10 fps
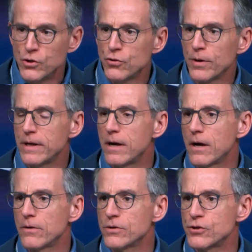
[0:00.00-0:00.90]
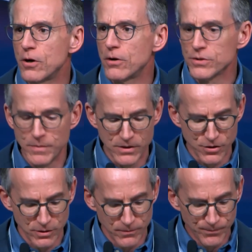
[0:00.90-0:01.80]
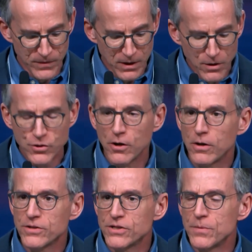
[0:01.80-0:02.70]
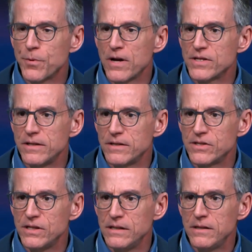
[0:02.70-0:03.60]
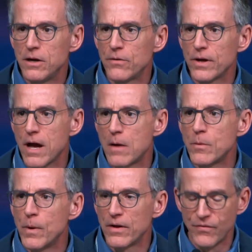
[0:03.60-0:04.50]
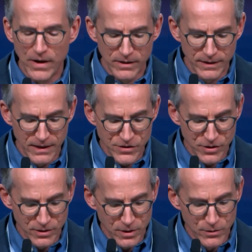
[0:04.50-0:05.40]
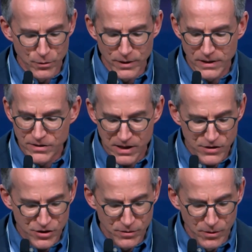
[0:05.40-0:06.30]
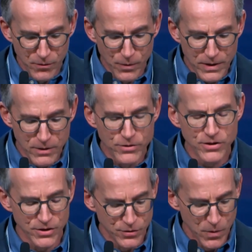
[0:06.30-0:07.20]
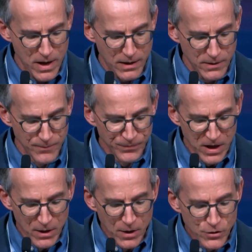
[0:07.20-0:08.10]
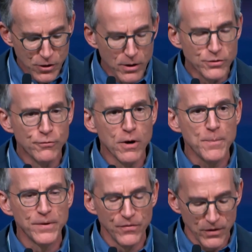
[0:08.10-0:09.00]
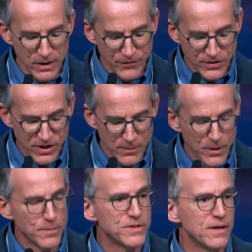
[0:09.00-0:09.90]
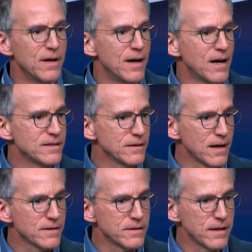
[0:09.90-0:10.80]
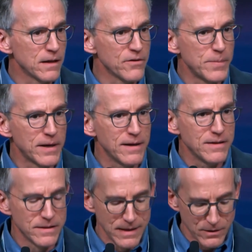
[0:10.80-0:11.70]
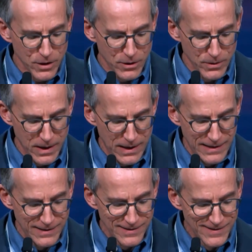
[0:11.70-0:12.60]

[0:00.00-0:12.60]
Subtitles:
Joining her is Charles Mitchell. Charles is the president and CEO of the Commonwealth Foundation, an organization we know just as well. Charles grew up in Philadelphia suburbs. As he likes to tell everybody, he's a Delco guy.